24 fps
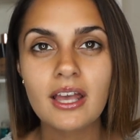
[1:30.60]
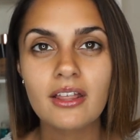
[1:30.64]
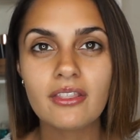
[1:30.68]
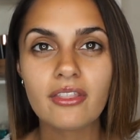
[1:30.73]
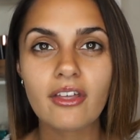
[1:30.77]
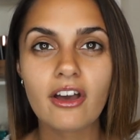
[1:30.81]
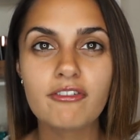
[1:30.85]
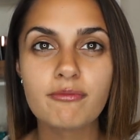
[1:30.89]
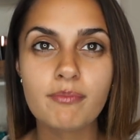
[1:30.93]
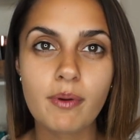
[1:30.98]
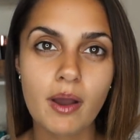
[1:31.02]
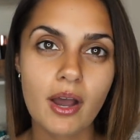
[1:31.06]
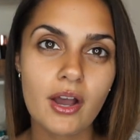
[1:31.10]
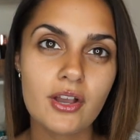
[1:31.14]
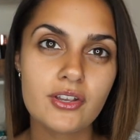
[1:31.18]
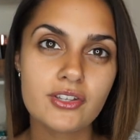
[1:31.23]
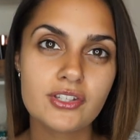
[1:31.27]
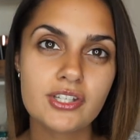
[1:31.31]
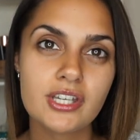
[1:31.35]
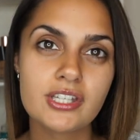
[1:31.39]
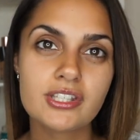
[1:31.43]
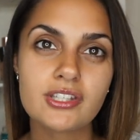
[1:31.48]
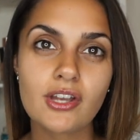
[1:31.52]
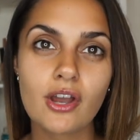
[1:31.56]
that I've
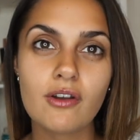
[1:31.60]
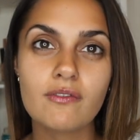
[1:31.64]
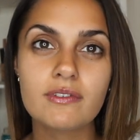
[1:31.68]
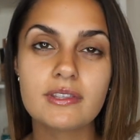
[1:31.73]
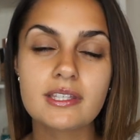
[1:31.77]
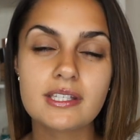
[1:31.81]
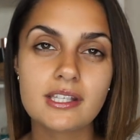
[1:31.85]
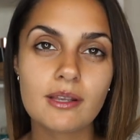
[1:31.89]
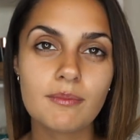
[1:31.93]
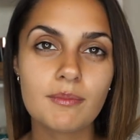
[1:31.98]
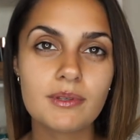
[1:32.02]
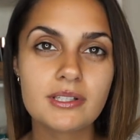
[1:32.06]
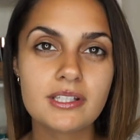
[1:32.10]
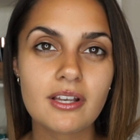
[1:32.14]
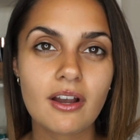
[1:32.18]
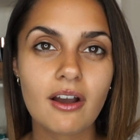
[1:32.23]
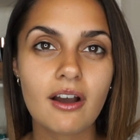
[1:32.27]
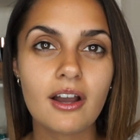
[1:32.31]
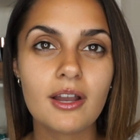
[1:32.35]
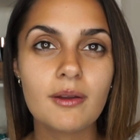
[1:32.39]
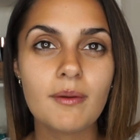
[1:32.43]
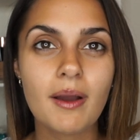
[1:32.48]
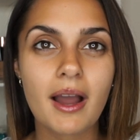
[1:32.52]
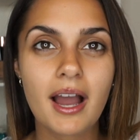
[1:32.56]
purchased over the
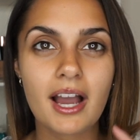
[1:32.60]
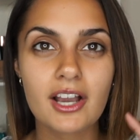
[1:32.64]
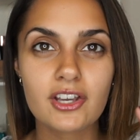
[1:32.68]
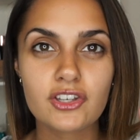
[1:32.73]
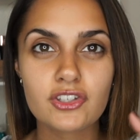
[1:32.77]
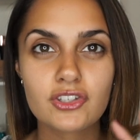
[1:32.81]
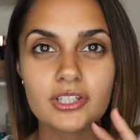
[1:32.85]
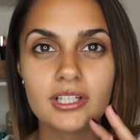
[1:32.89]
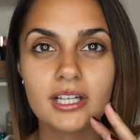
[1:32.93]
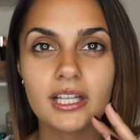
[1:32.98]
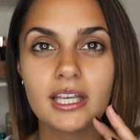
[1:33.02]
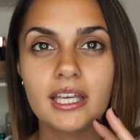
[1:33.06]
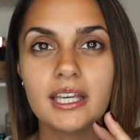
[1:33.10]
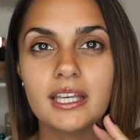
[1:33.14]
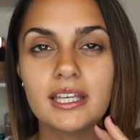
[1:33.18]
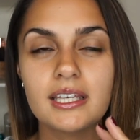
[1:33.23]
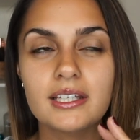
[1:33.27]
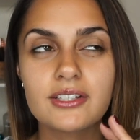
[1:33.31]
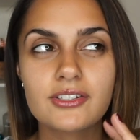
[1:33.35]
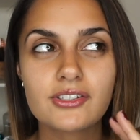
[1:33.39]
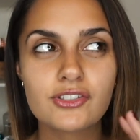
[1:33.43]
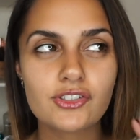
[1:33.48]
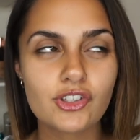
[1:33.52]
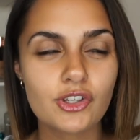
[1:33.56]
summertime
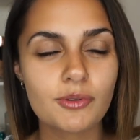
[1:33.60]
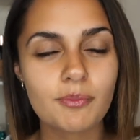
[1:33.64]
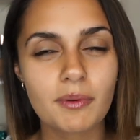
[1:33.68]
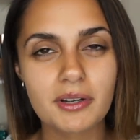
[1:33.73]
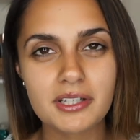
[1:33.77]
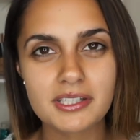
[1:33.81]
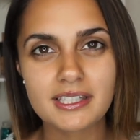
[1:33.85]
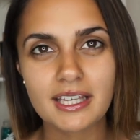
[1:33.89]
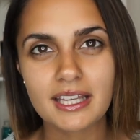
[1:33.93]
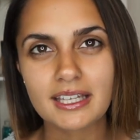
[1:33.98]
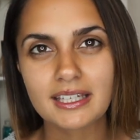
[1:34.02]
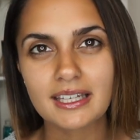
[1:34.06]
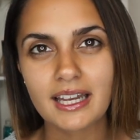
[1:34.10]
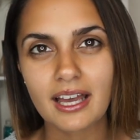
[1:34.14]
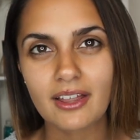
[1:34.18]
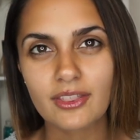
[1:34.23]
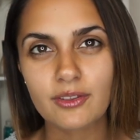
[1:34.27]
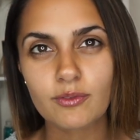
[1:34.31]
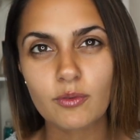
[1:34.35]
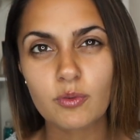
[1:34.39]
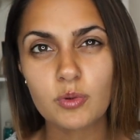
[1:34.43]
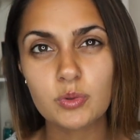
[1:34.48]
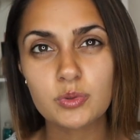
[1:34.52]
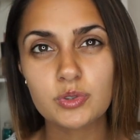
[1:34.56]
actually suit my skin now.
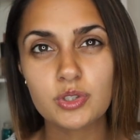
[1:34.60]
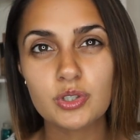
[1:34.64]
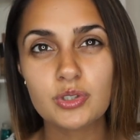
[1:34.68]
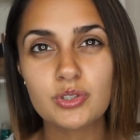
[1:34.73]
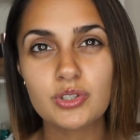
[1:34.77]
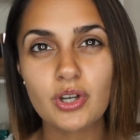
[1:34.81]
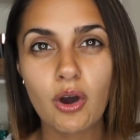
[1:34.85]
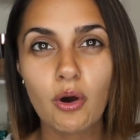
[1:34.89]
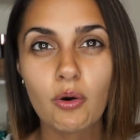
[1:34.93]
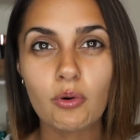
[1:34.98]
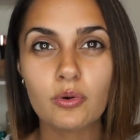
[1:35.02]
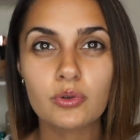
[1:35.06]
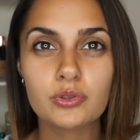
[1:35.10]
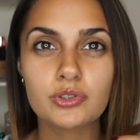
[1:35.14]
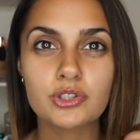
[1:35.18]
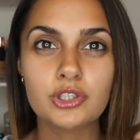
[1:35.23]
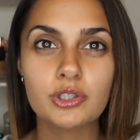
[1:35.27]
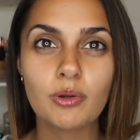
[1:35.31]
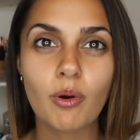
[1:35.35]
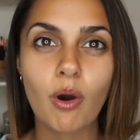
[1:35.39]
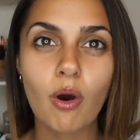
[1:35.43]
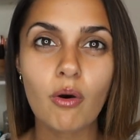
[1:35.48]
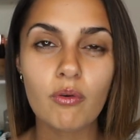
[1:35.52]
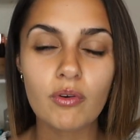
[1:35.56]
They're all too dark or
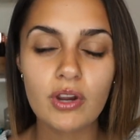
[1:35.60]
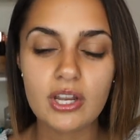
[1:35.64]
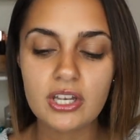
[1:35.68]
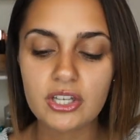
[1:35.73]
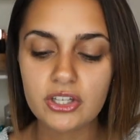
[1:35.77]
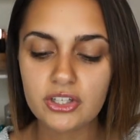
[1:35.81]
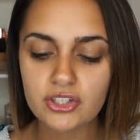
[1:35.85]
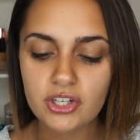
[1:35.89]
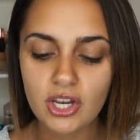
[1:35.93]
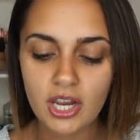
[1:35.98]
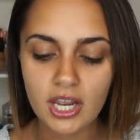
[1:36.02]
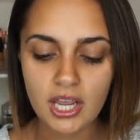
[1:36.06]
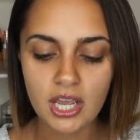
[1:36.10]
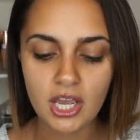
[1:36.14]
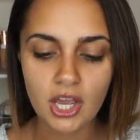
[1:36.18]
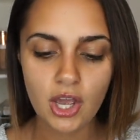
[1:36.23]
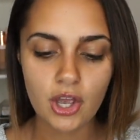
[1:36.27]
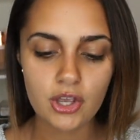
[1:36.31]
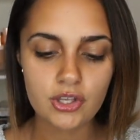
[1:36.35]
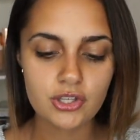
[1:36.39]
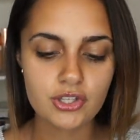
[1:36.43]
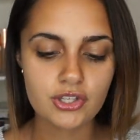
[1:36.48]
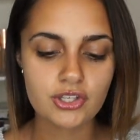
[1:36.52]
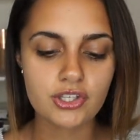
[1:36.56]
too orange.
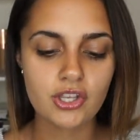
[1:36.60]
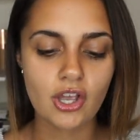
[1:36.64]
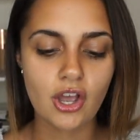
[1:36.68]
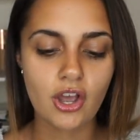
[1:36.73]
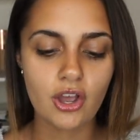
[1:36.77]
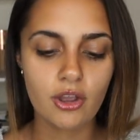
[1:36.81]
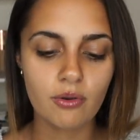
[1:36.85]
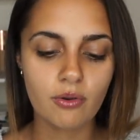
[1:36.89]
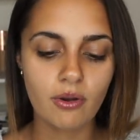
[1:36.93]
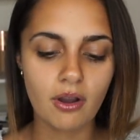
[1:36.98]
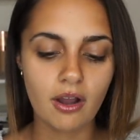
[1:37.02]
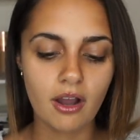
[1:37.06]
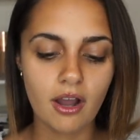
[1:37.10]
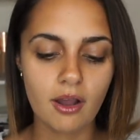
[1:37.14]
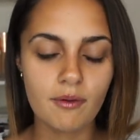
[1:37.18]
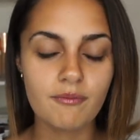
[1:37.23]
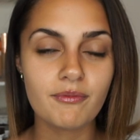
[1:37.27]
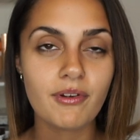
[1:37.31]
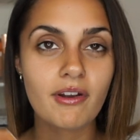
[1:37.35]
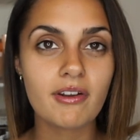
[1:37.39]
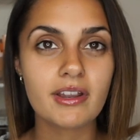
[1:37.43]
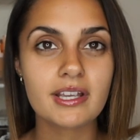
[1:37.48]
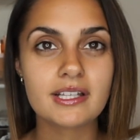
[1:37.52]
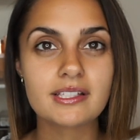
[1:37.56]
So I'm
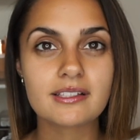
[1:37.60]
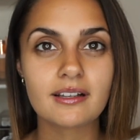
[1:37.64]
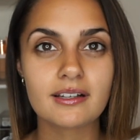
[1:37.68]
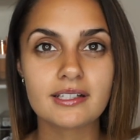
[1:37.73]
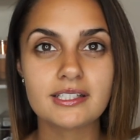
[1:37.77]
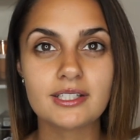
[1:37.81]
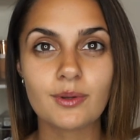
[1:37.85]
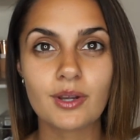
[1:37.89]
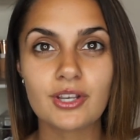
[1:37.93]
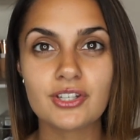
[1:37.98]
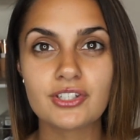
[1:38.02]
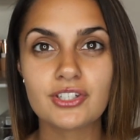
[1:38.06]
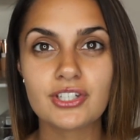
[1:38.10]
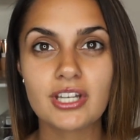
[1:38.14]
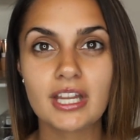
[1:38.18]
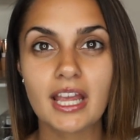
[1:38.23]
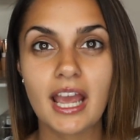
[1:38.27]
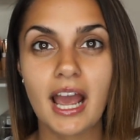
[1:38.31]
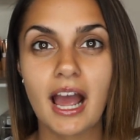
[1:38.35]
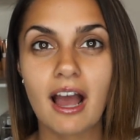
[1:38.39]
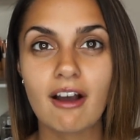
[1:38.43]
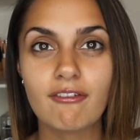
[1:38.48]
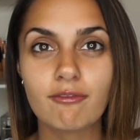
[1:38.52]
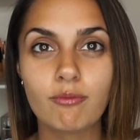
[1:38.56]
very excited to actually
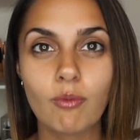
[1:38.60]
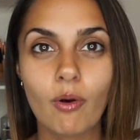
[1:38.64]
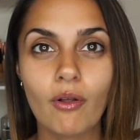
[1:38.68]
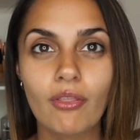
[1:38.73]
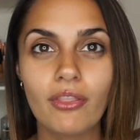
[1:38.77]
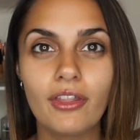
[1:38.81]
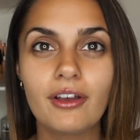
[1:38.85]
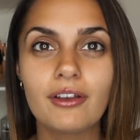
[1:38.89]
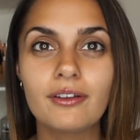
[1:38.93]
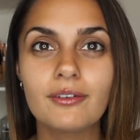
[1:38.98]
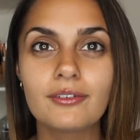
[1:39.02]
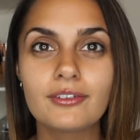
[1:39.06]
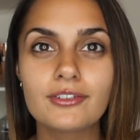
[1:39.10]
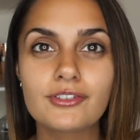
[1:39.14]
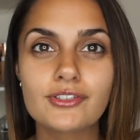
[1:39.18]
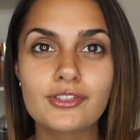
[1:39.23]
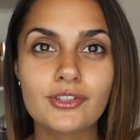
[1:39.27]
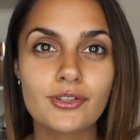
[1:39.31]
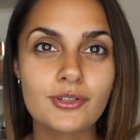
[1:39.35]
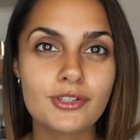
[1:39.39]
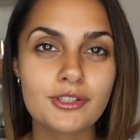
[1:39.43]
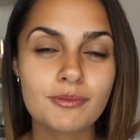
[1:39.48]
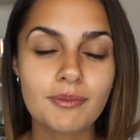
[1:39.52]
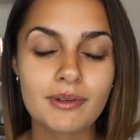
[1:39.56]
have one that
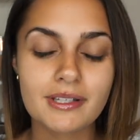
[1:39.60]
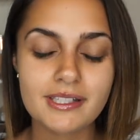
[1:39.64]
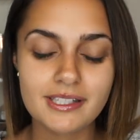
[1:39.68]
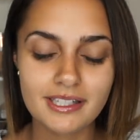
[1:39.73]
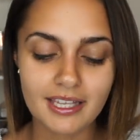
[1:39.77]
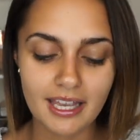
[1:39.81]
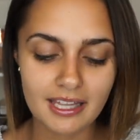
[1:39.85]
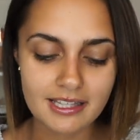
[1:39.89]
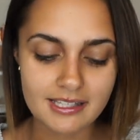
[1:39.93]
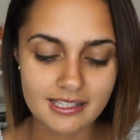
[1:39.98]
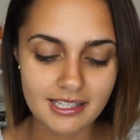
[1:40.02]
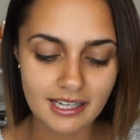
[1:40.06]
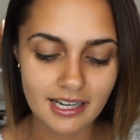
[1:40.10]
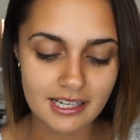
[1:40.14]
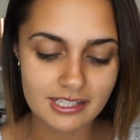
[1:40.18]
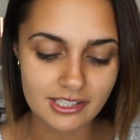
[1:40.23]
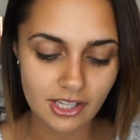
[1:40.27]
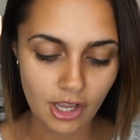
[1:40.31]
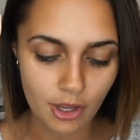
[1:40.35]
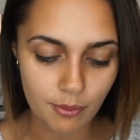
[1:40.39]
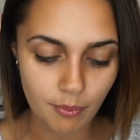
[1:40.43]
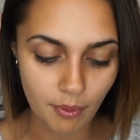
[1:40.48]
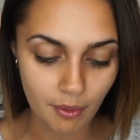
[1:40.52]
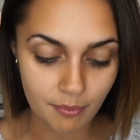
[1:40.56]
suits my skin so let's
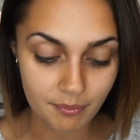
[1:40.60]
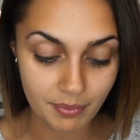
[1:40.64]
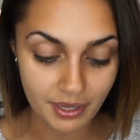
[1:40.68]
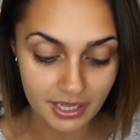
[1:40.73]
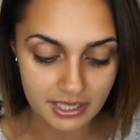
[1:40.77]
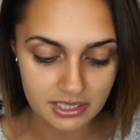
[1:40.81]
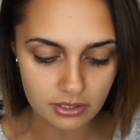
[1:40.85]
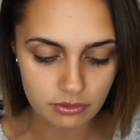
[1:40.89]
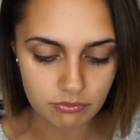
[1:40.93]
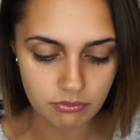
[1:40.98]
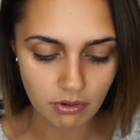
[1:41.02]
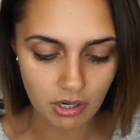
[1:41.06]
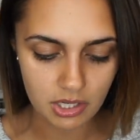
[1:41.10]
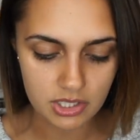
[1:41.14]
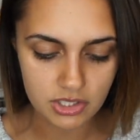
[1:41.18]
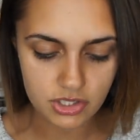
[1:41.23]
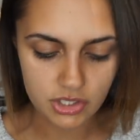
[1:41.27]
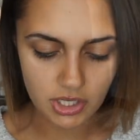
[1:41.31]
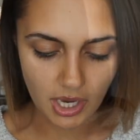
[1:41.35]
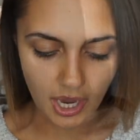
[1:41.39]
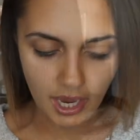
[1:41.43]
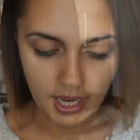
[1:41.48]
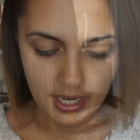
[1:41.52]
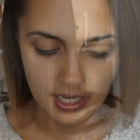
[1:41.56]
hope I picked the right
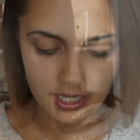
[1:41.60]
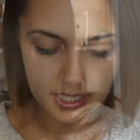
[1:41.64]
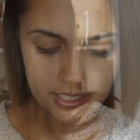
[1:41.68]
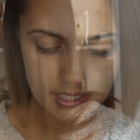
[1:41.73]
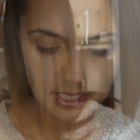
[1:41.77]
shade.